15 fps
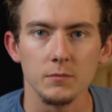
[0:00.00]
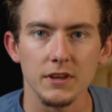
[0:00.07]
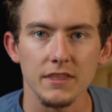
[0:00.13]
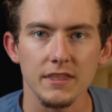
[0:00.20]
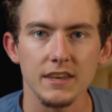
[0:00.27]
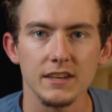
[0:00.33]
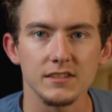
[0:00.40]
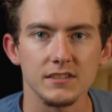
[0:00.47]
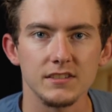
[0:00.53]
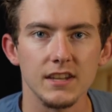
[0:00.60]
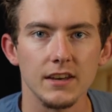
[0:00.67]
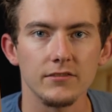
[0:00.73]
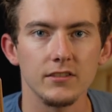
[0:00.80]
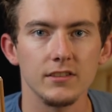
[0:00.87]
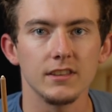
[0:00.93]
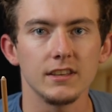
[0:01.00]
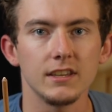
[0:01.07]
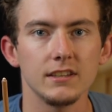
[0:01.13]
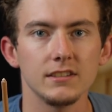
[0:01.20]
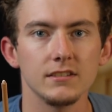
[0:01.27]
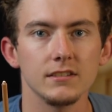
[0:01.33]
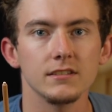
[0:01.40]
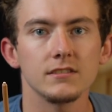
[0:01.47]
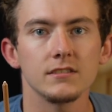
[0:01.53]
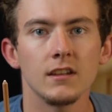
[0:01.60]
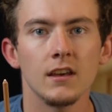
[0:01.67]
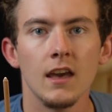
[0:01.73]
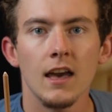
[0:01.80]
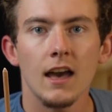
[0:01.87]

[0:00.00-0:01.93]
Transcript: but this is definitely the easiest.